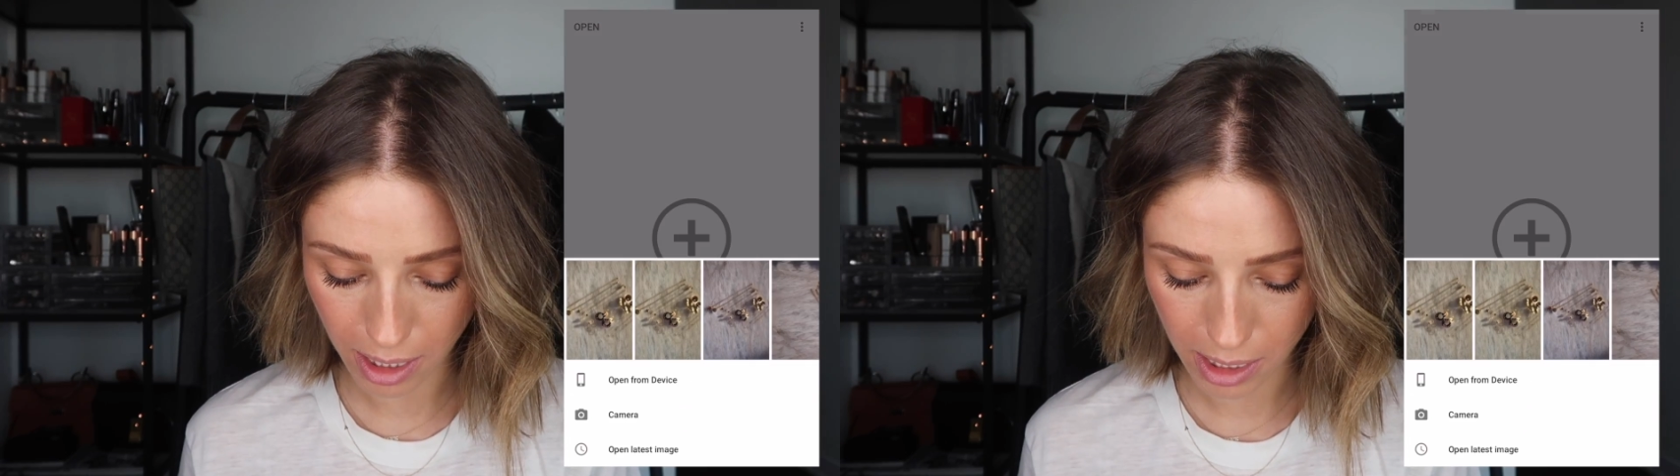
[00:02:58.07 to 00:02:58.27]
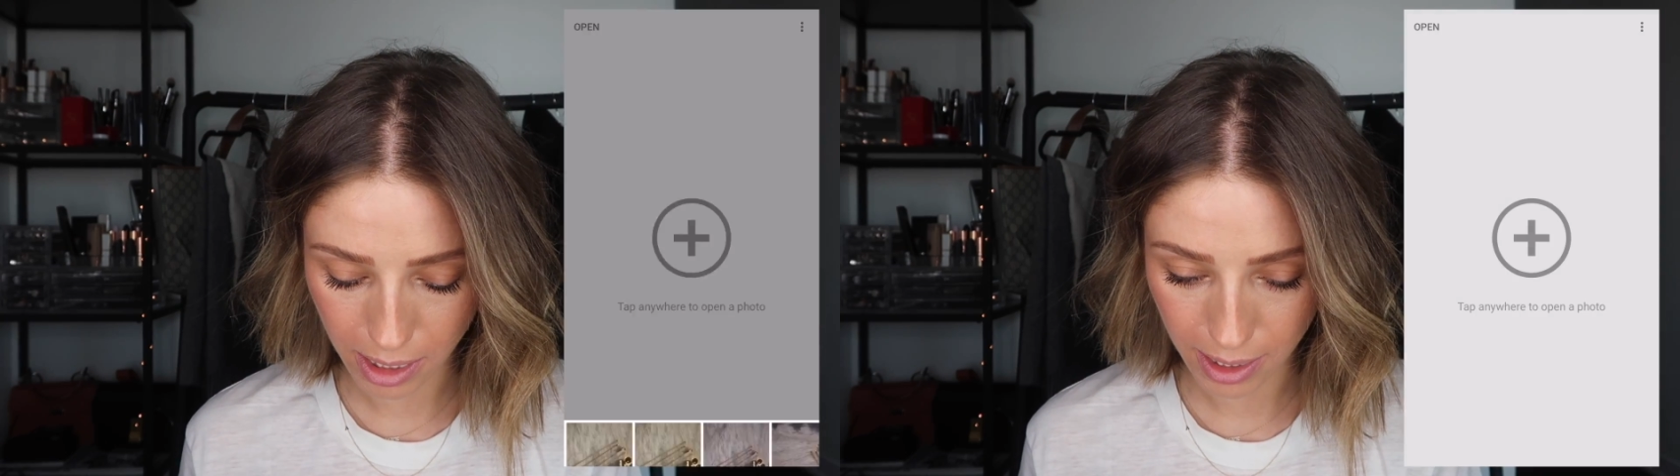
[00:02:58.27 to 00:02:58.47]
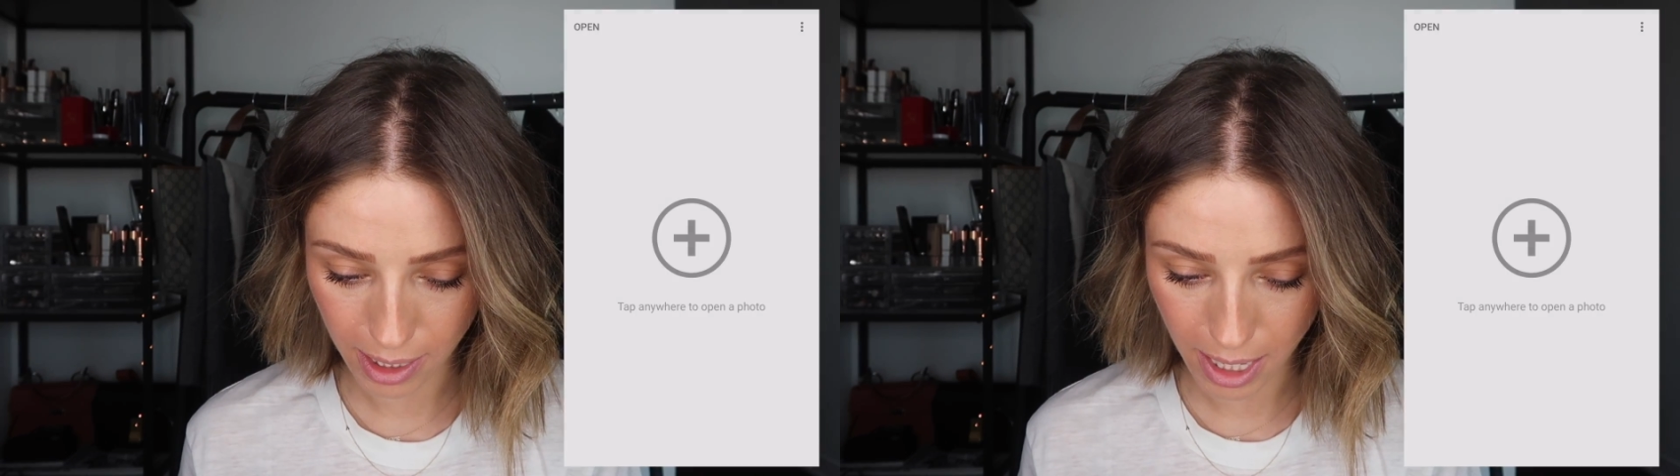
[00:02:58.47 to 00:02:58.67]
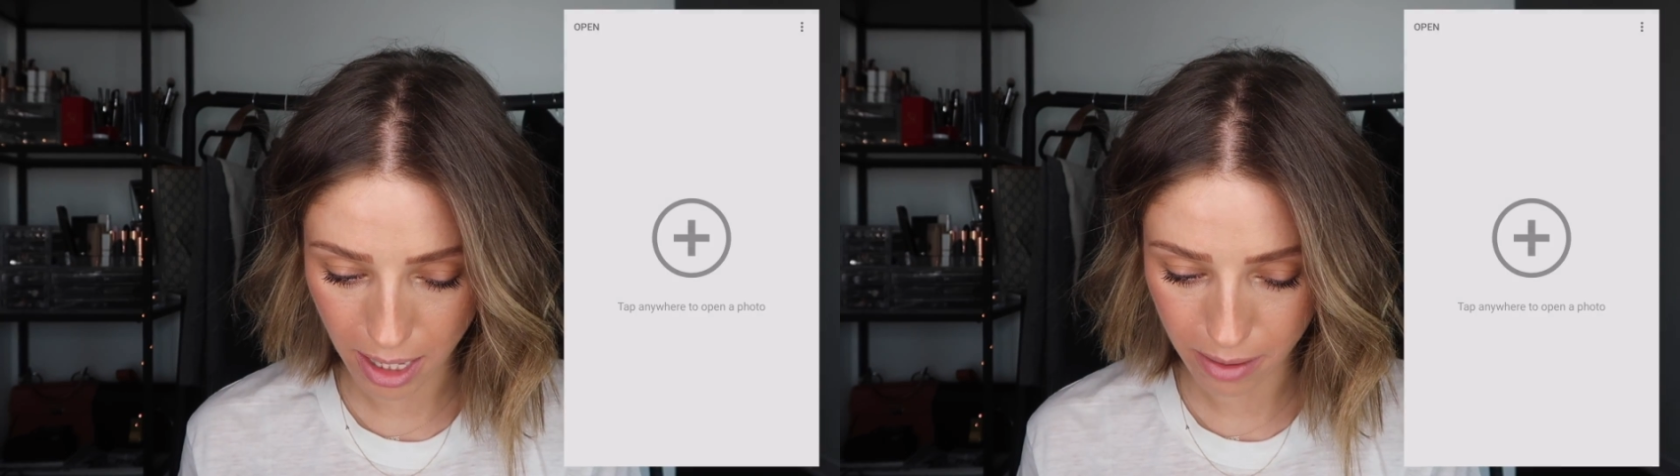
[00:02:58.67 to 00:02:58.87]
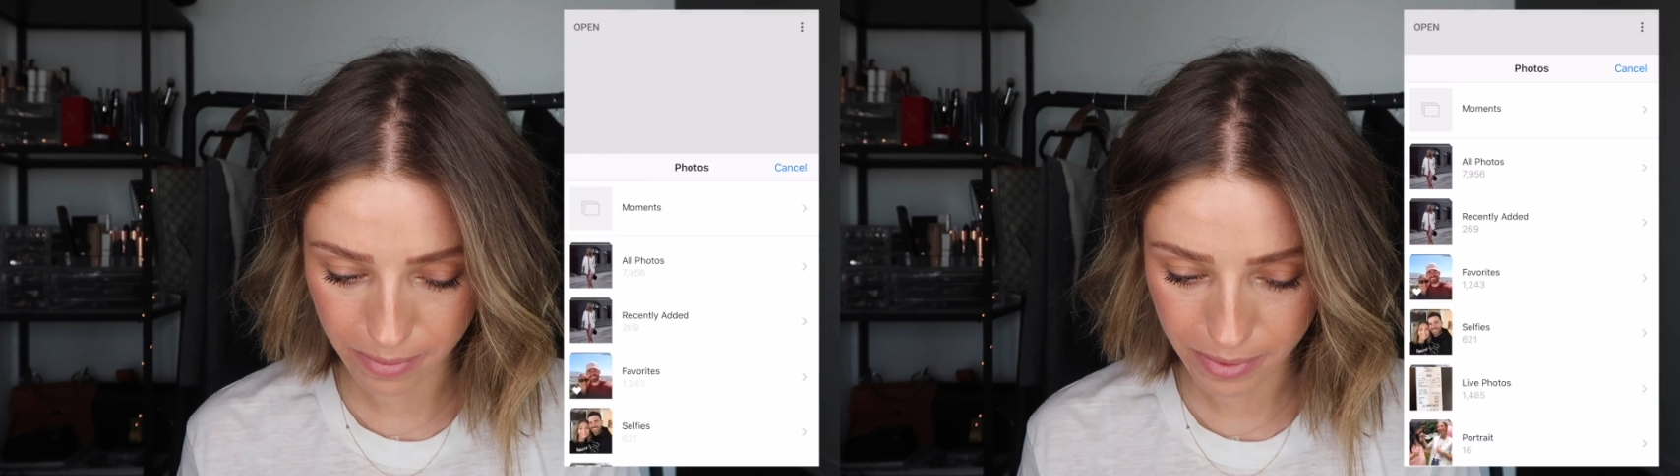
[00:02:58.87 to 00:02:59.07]
editing
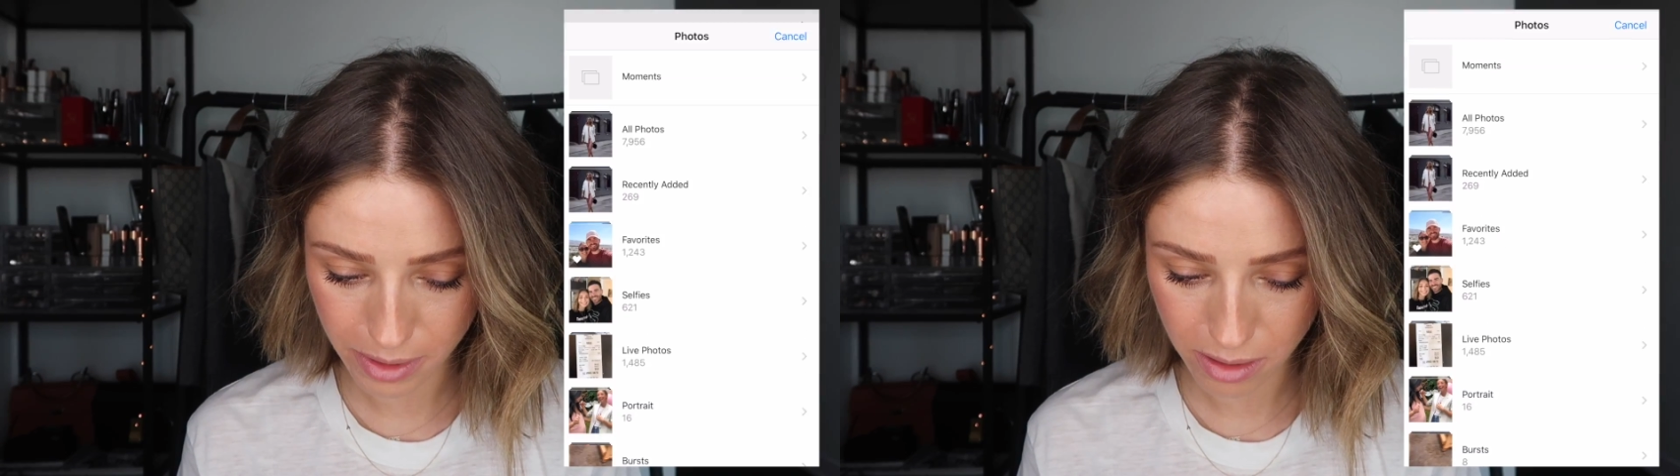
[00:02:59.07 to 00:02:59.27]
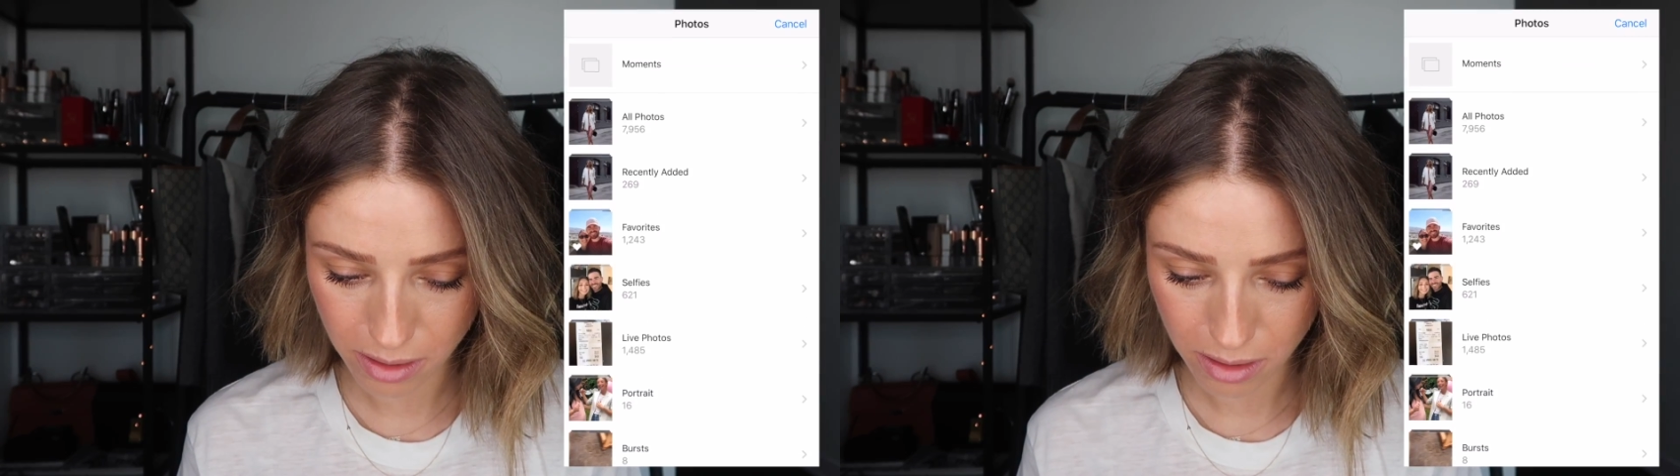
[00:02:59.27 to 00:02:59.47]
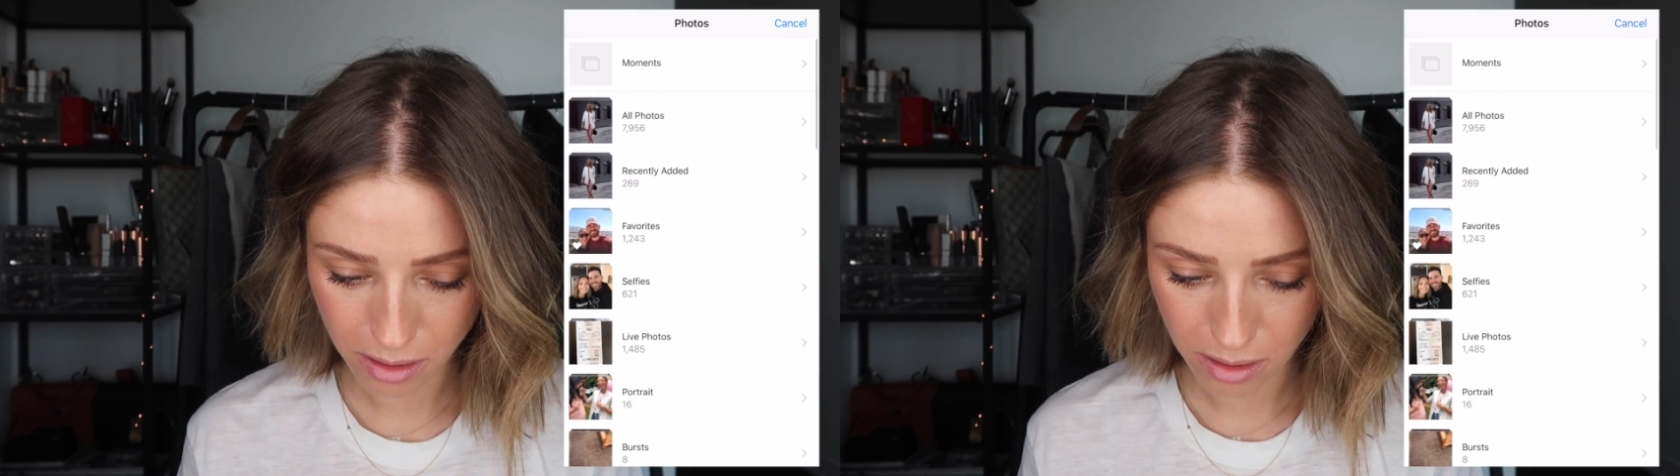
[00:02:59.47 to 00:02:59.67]
apps.